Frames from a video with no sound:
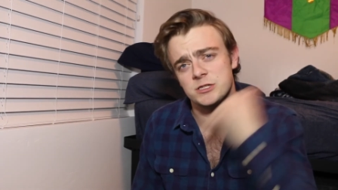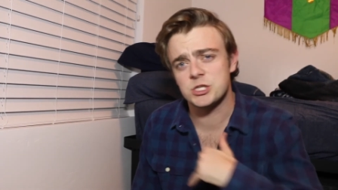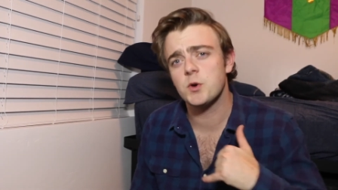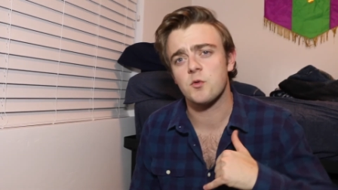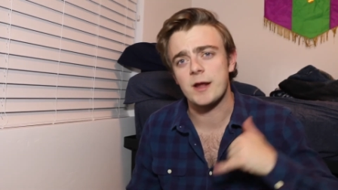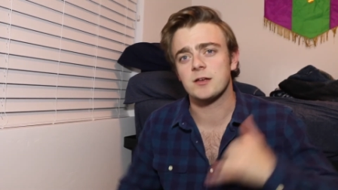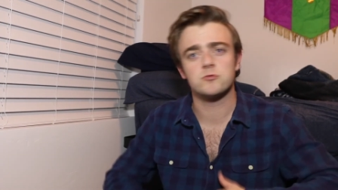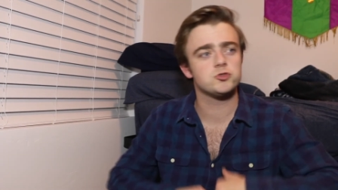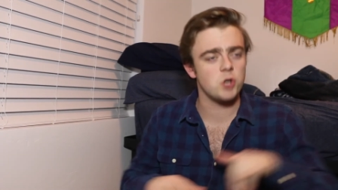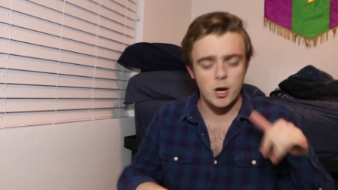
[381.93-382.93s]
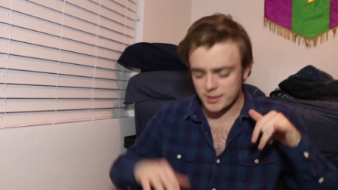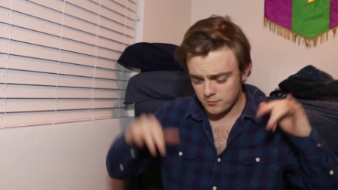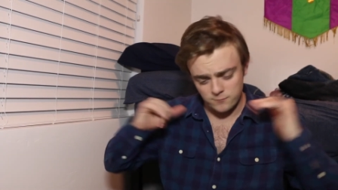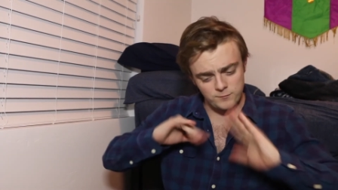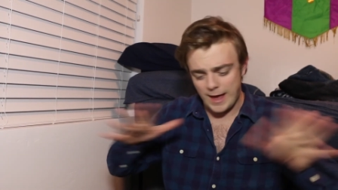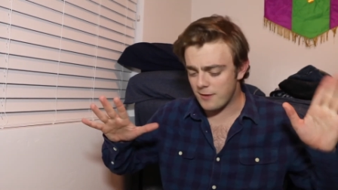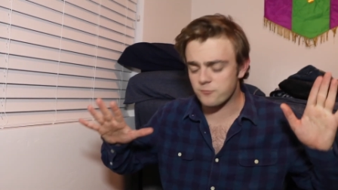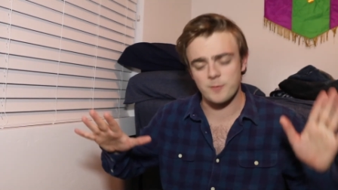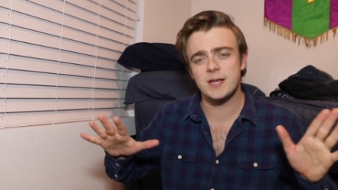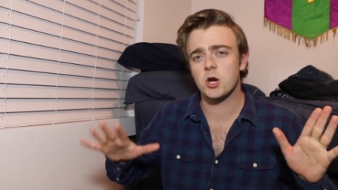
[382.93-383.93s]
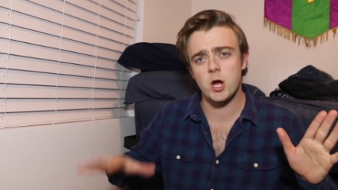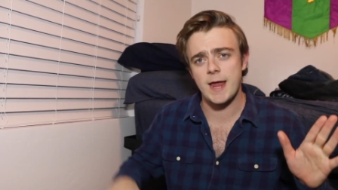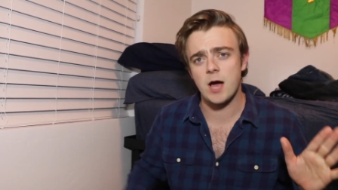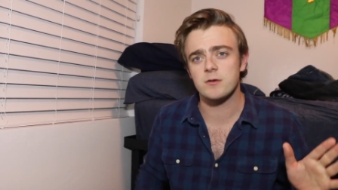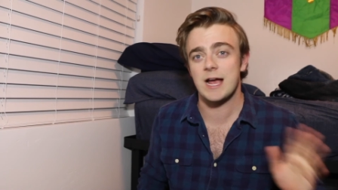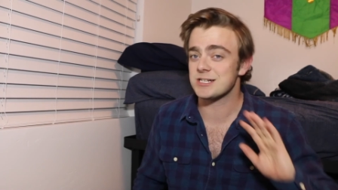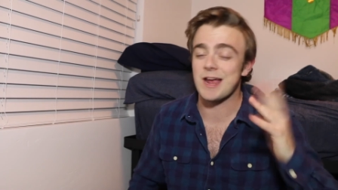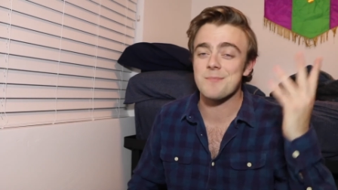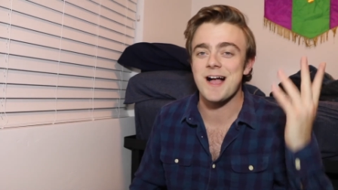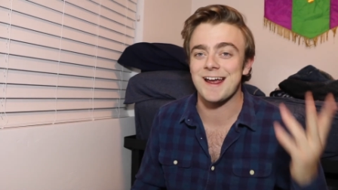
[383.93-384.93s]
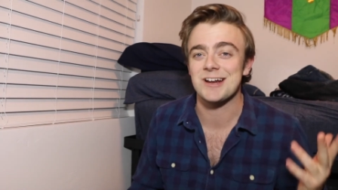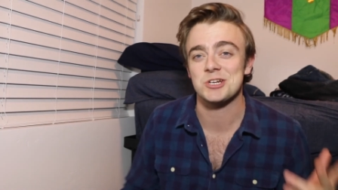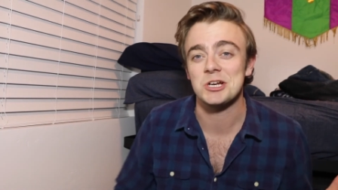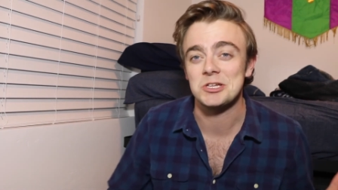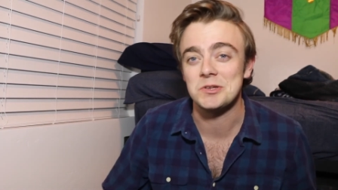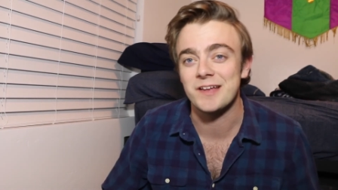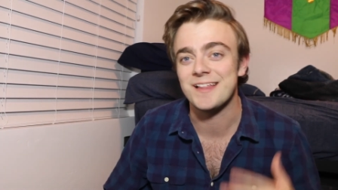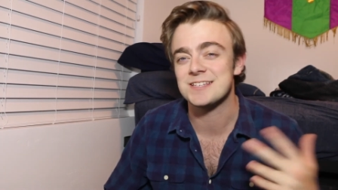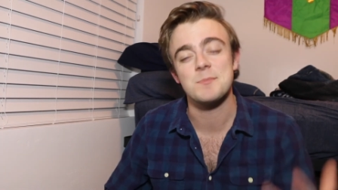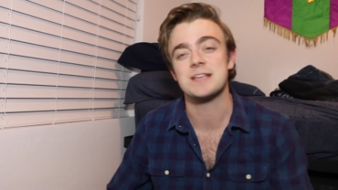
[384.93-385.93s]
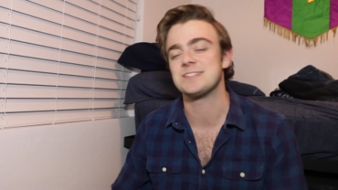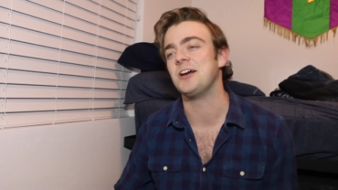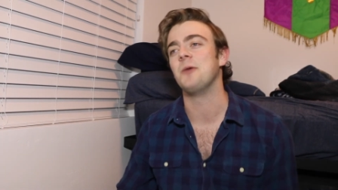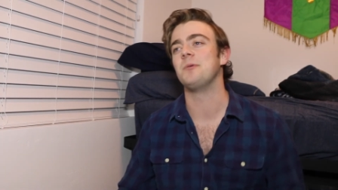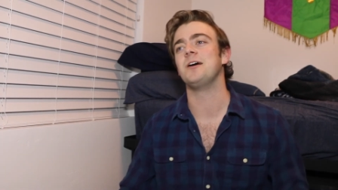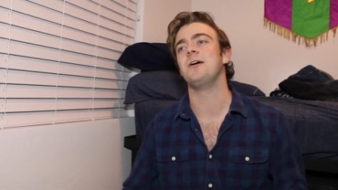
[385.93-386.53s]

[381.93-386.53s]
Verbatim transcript: I'll do it right starting from here on out. Actually, I'm not gonna do that. That's messed up.